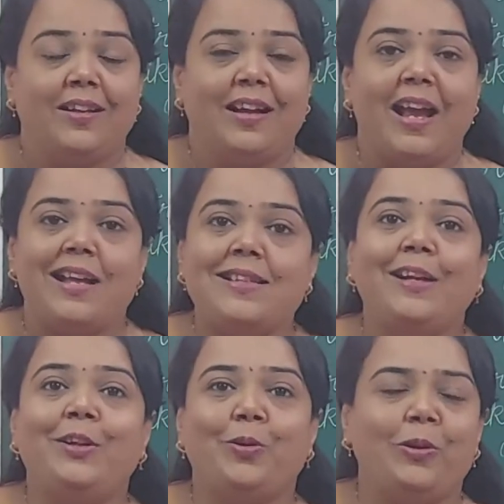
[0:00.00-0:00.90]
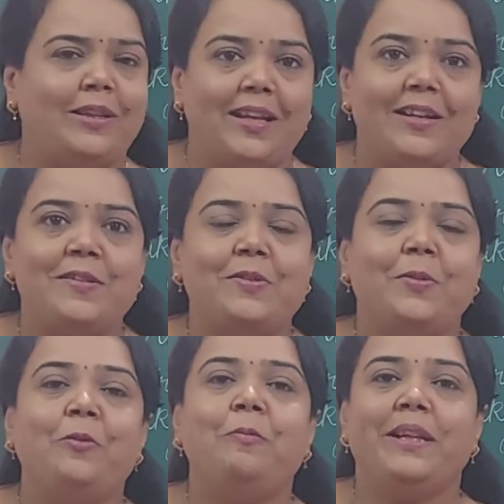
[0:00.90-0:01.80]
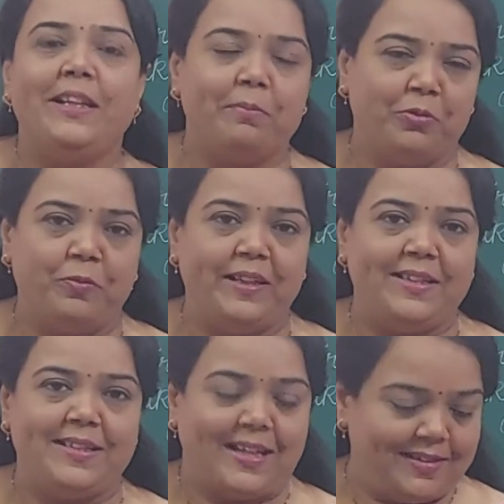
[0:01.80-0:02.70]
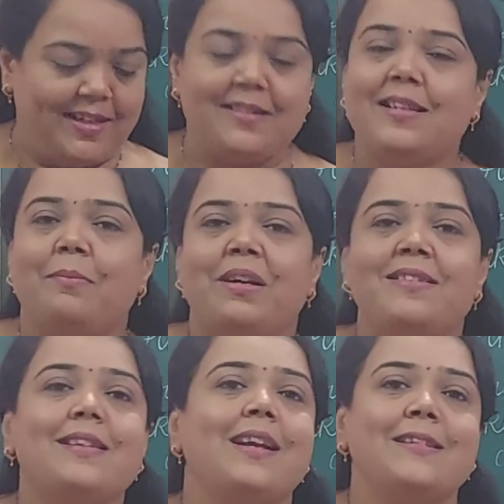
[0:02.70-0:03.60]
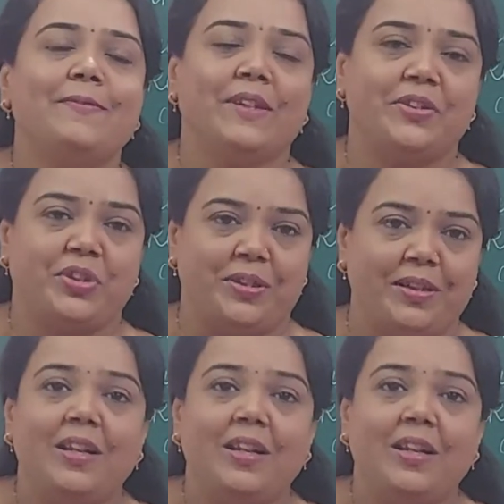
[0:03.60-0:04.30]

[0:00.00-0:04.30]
As I told, there are so many movies, like some are science fiction,